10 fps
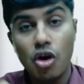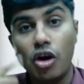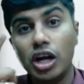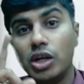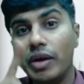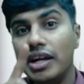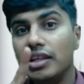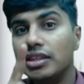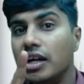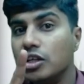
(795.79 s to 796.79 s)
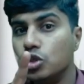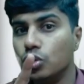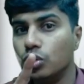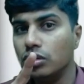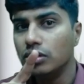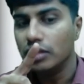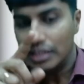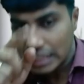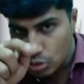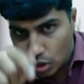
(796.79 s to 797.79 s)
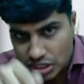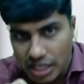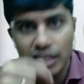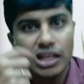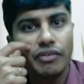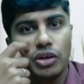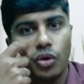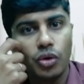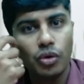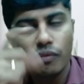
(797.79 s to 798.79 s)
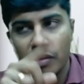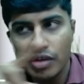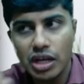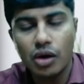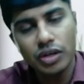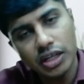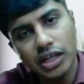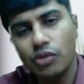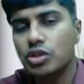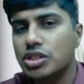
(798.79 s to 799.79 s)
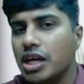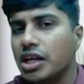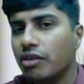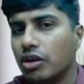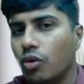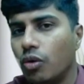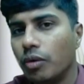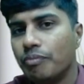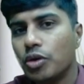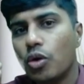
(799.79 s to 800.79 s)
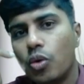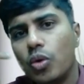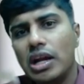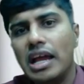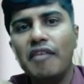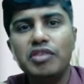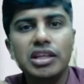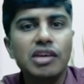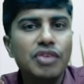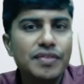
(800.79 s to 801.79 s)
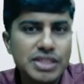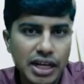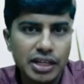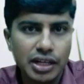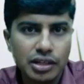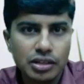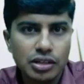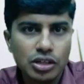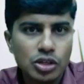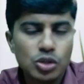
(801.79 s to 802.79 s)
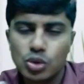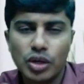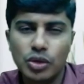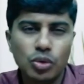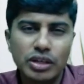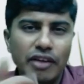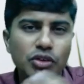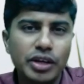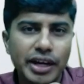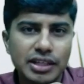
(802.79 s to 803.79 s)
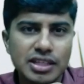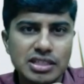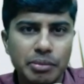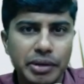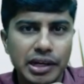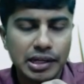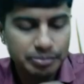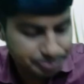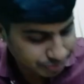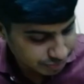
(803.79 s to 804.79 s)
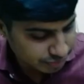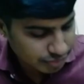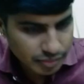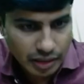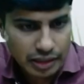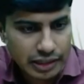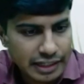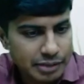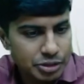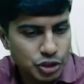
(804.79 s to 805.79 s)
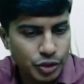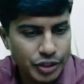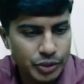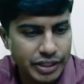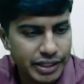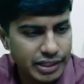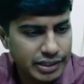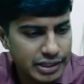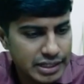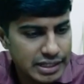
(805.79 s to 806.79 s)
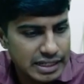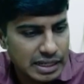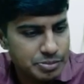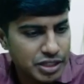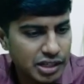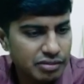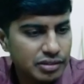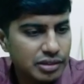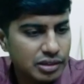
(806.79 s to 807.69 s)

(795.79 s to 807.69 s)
On twenty-third June, this was there in our godown. When we counted it, it was there in our godown. Only after that we have sent it. So I don't have to deduct this separately. Let me show it to you here. Observe.